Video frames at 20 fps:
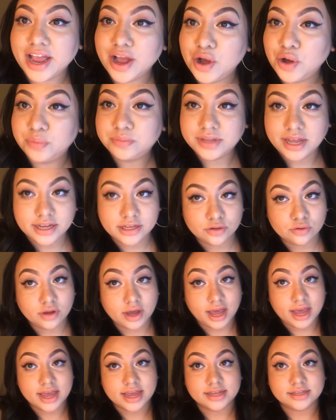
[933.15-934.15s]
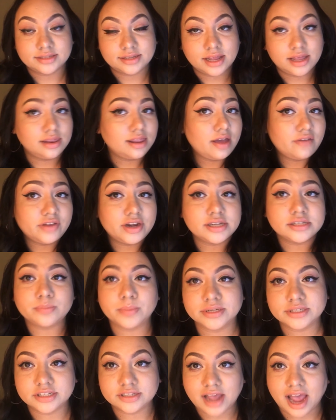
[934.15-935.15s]
I hope that you guys love it as
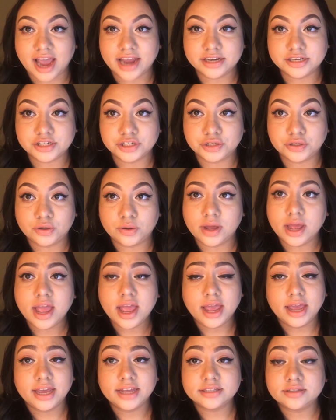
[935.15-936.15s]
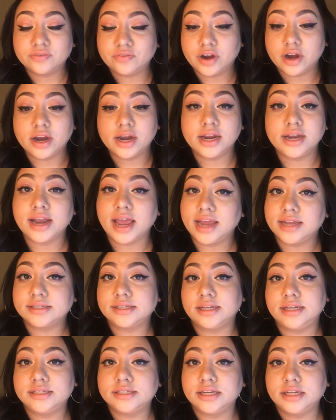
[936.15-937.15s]
much as I do. It's a very
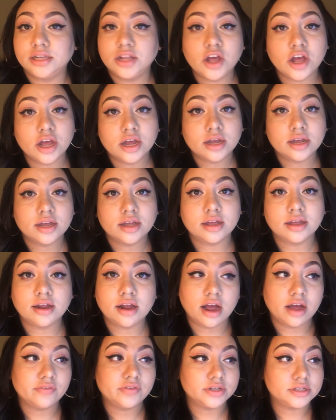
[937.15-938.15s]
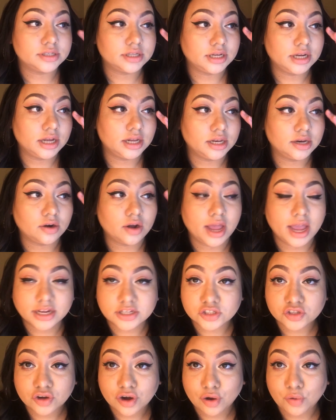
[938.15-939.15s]
nice, easy look. Obviously a little
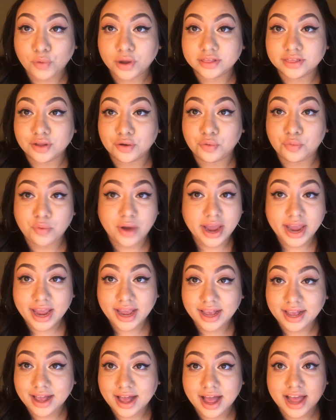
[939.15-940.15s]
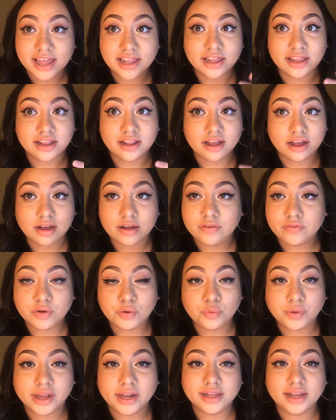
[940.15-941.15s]
extra with the wing. I
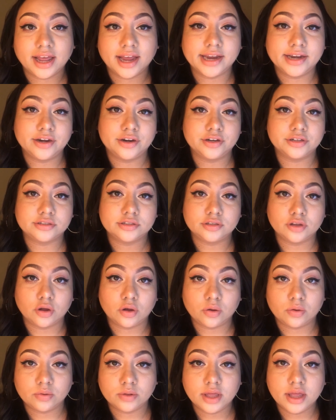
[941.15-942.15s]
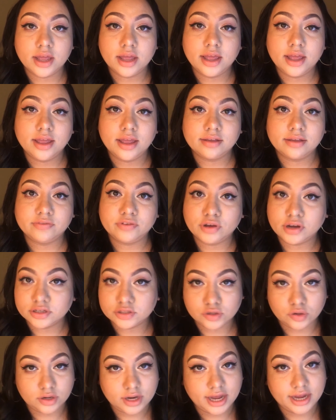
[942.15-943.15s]
love a wing liner, so if you
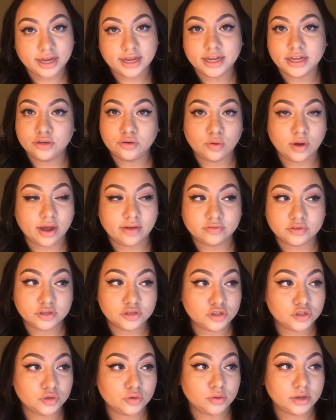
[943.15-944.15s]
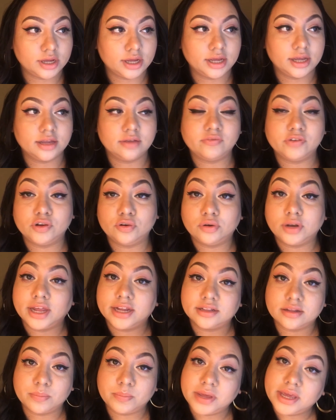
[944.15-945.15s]
guys don't like it, you don't have to do it. If you
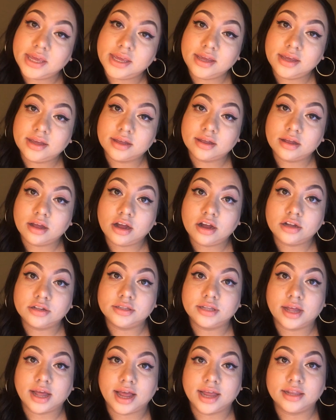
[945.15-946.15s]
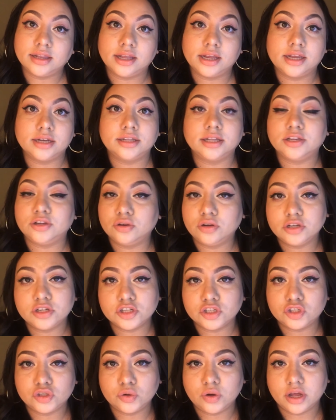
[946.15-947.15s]
don't like the pink on the eyelid, then you
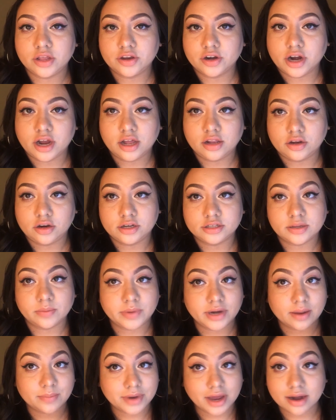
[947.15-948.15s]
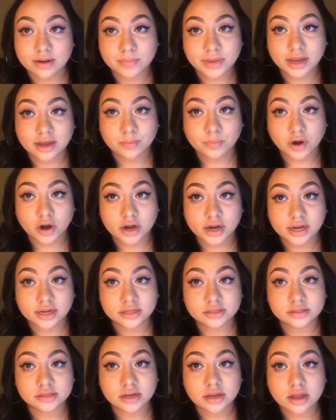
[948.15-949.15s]
can just do other colors. I mean, I'm not a makeup
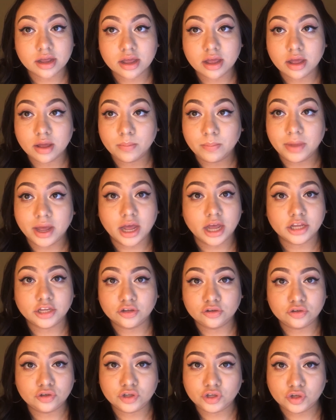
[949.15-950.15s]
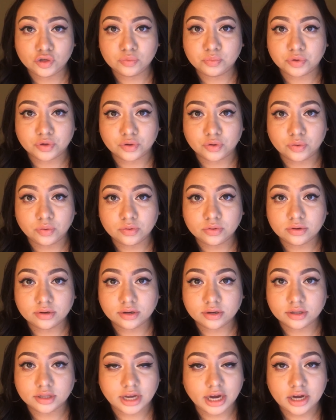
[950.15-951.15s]
artist, but you do you, boo.
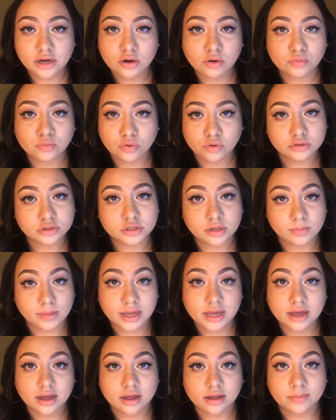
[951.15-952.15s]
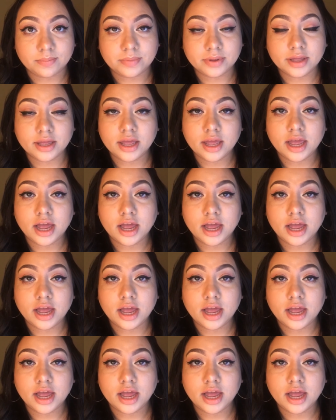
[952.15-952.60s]
There ain't no rules to makeup.